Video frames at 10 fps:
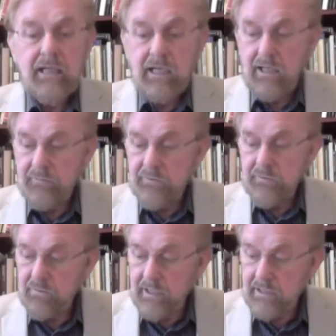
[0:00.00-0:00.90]
of the
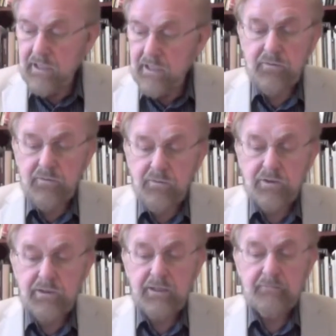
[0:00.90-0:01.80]
great
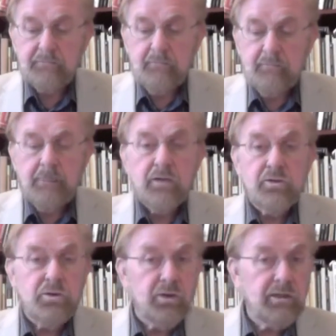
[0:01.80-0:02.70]
controversy
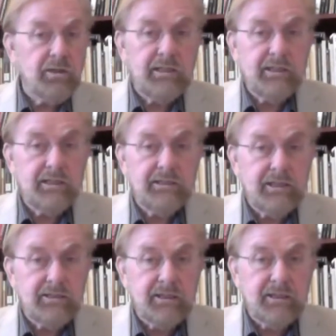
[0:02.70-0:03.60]
certainly
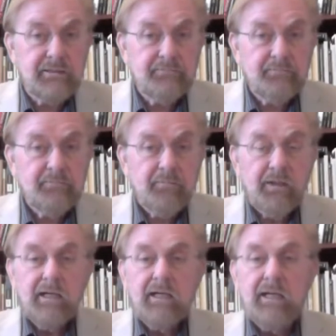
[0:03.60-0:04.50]
existed
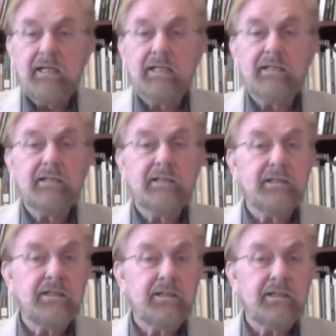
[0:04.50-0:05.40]
in
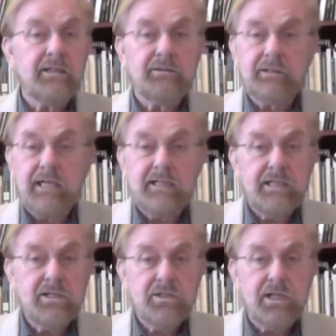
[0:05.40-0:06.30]
the
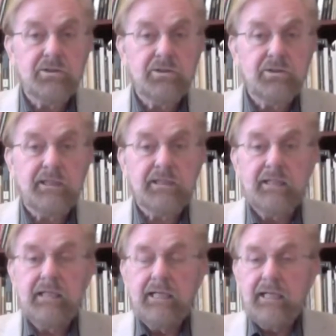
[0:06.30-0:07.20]
19th century,
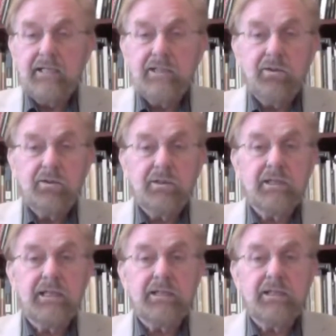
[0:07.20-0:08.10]
in the early
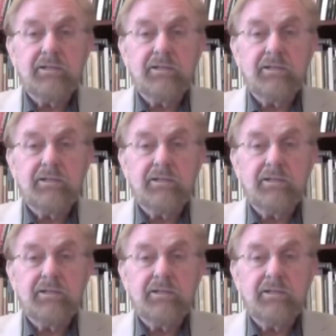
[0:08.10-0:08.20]
days of